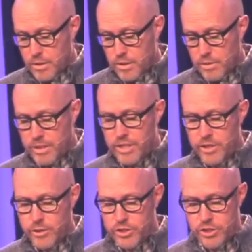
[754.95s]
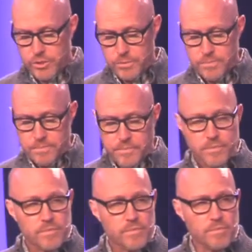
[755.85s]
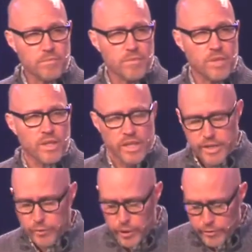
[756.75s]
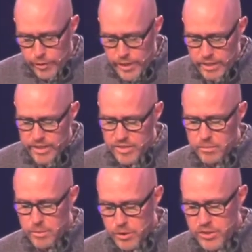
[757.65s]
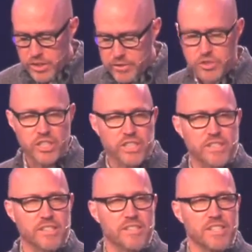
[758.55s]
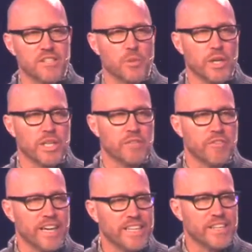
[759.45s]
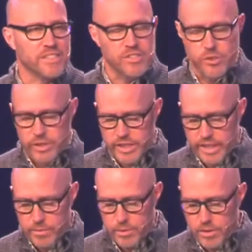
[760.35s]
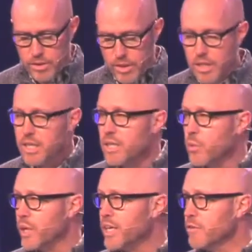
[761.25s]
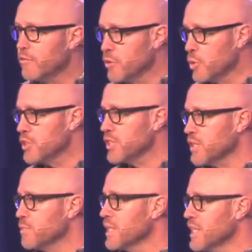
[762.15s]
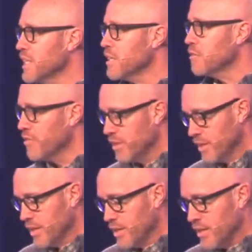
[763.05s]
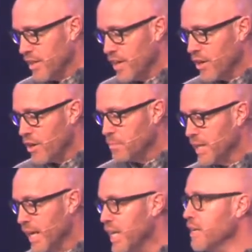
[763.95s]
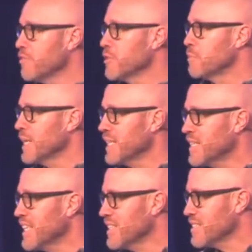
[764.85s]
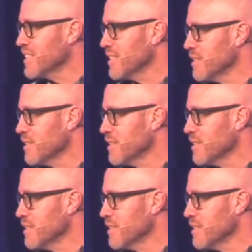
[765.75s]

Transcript: Let me encourage you. If we forget that the mercy of Jesus is what invited us to the table, we can foolishly believe that our behavior maintains it.